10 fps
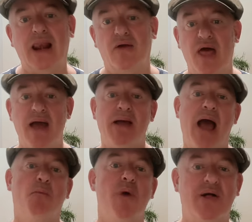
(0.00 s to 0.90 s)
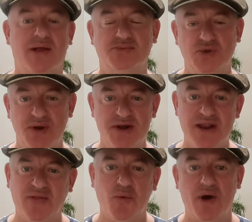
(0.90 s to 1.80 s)
Hello there, and welcome to
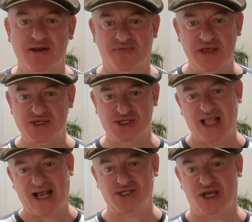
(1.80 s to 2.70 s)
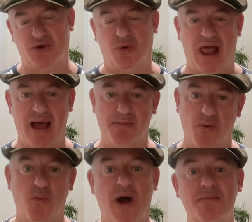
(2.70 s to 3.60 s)
another one of these Lexical Lab
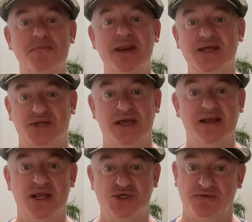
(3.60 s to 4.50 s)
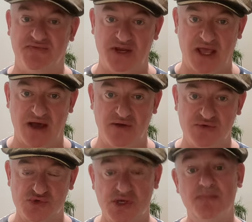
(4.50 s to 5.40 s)
1 Minute English
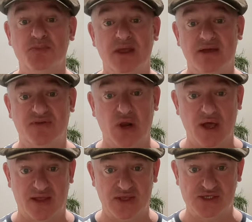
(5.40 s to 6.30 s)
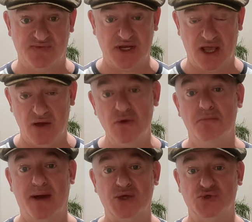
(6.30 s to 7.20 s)
videos. If you like this video,
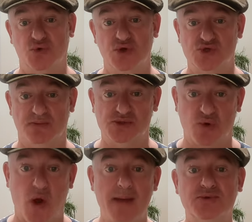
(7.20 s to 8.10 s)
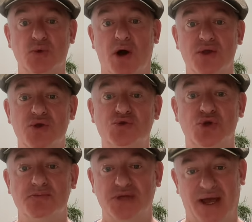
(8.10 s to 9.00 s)
make sure you subscribe to our
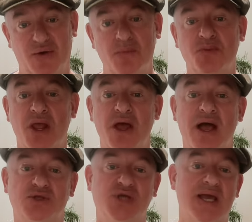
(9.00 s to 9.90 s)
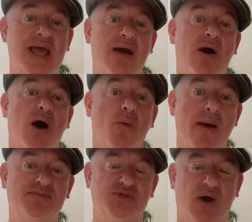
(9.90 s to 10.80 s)
YouTube channel and check out our
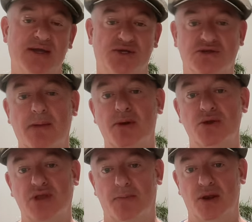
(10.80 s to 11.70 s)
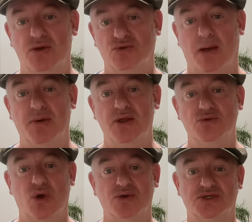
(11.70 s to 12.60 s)
website
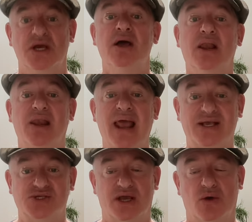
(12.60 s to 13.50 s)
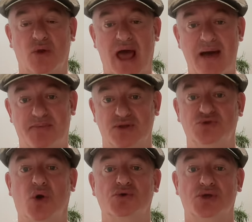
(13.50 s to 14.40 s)

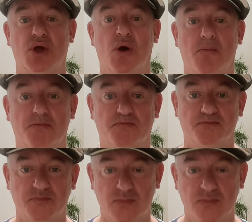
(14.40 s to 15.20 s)
www.lexicallab.com.